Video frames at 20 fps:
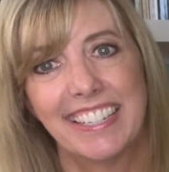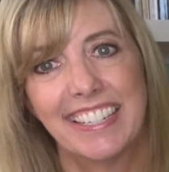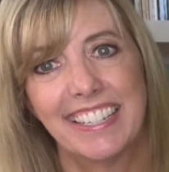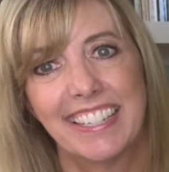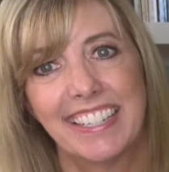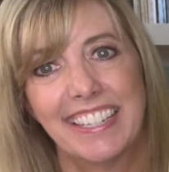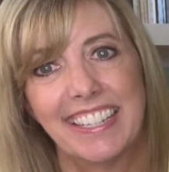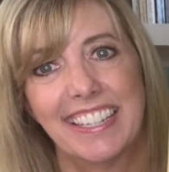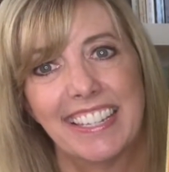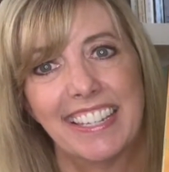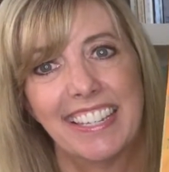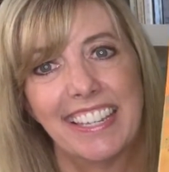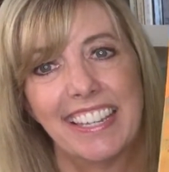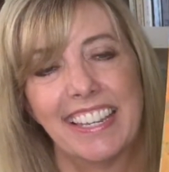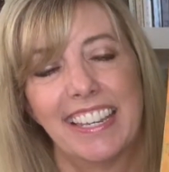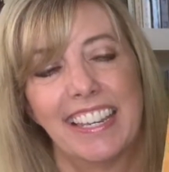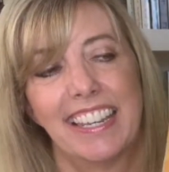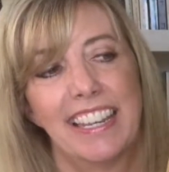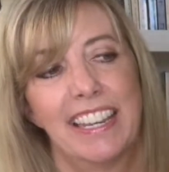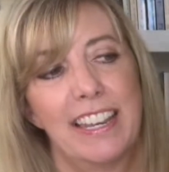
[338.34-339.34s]

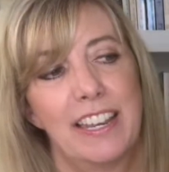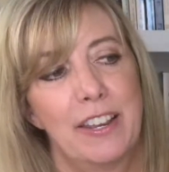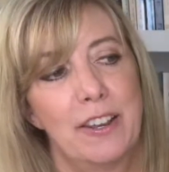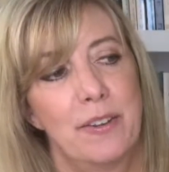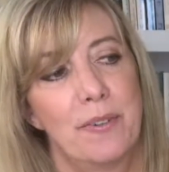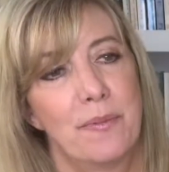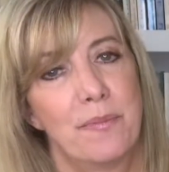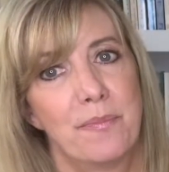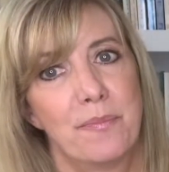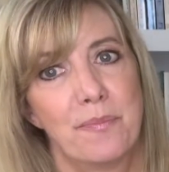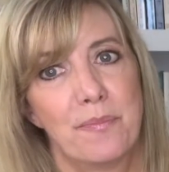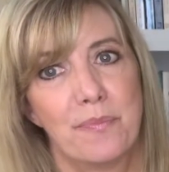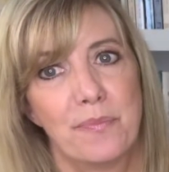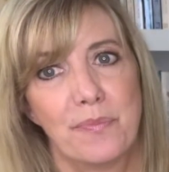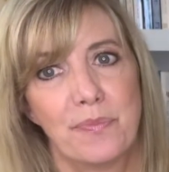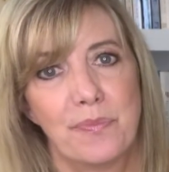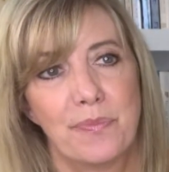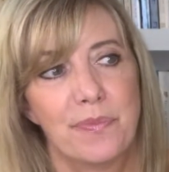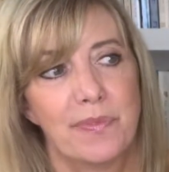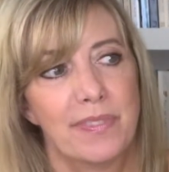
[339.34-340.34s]

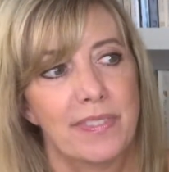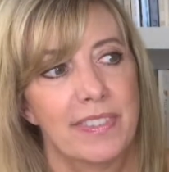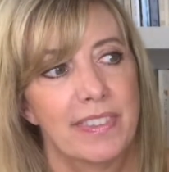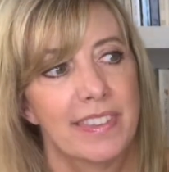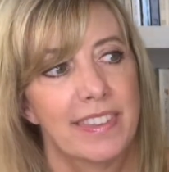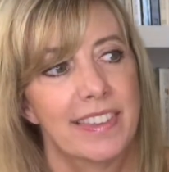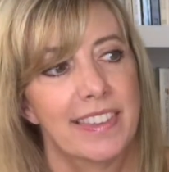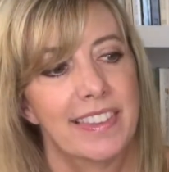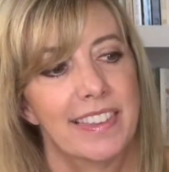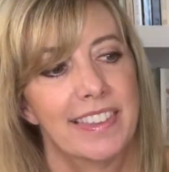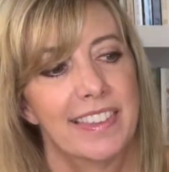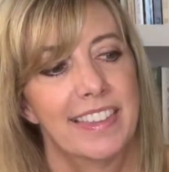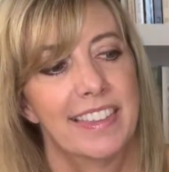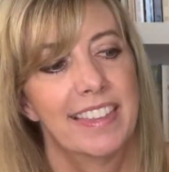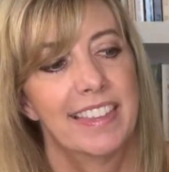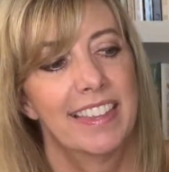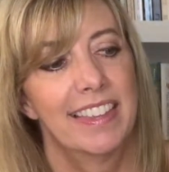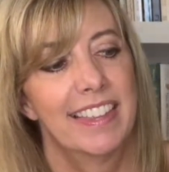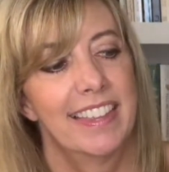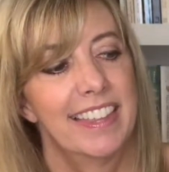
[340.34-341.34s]

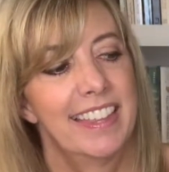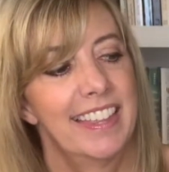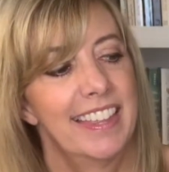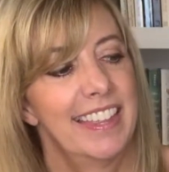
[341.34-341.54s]
No one is speaking in this clip.